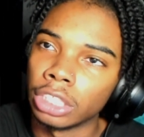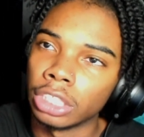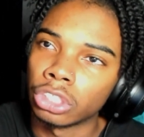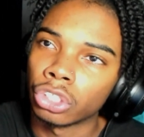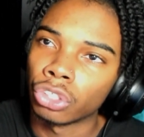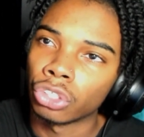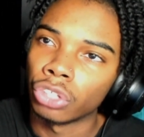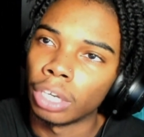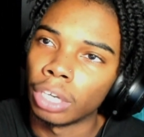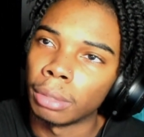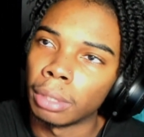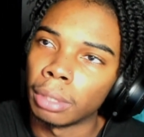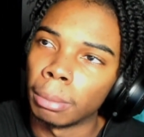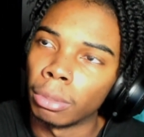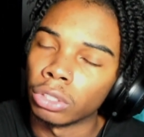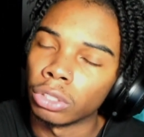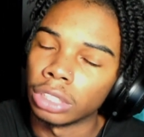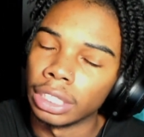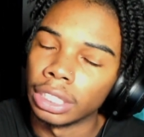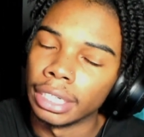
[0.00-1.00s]
Instagram. They're
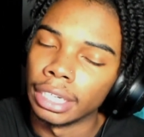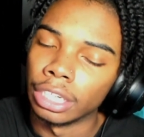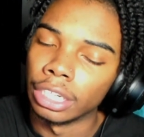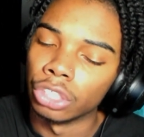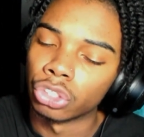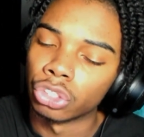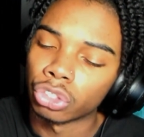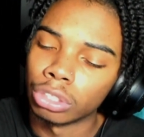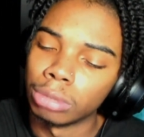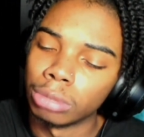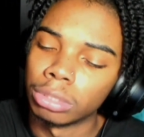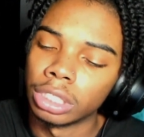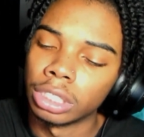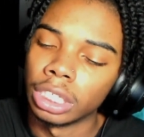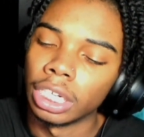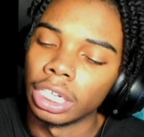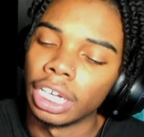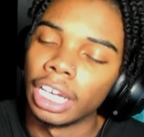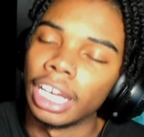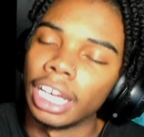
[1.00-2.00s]
both in the
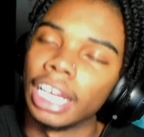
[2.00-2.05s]
description.